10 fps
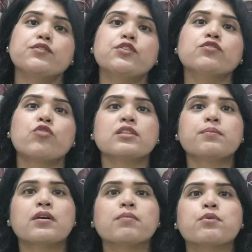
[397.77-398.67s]
even for
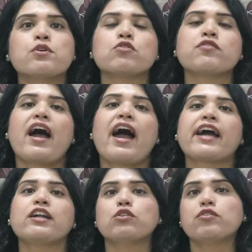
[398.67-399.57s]
the purpose of
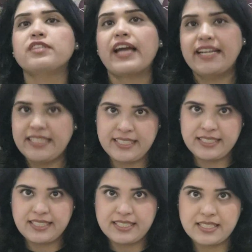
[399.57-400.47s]
Act of
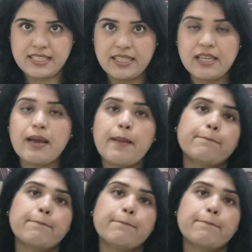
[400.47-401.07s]
1960